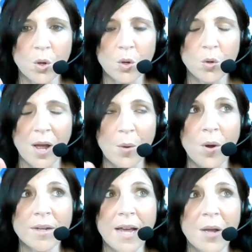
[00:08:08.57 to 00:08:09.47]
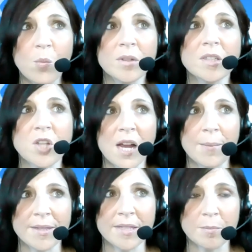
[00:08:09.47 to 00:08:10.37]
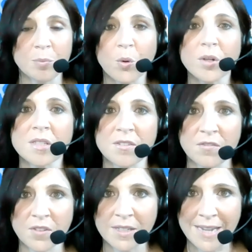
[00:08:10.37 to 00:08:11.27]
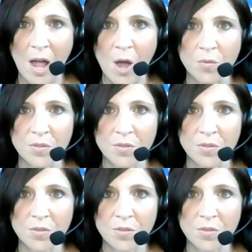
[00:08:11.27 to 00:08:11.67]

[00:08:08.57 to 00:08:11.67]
I want to talk about the importance of filling out